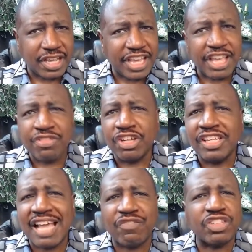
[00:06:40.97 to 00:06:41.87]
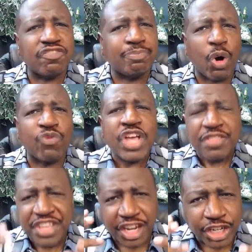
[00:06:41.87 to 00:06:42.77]
in the level of both
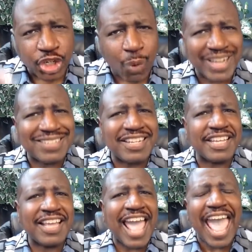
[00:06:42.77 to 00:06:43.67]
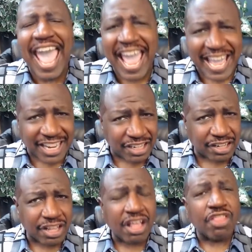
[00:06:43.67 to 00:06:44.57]
the anointing and
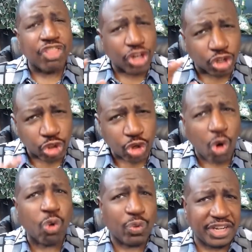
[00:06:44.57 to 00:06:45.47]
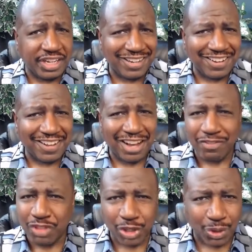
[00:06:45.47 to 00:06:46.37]
the glory of
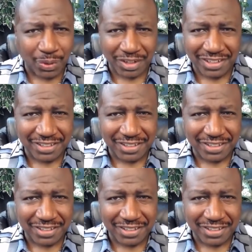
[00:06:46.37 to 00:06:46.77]
the Lord.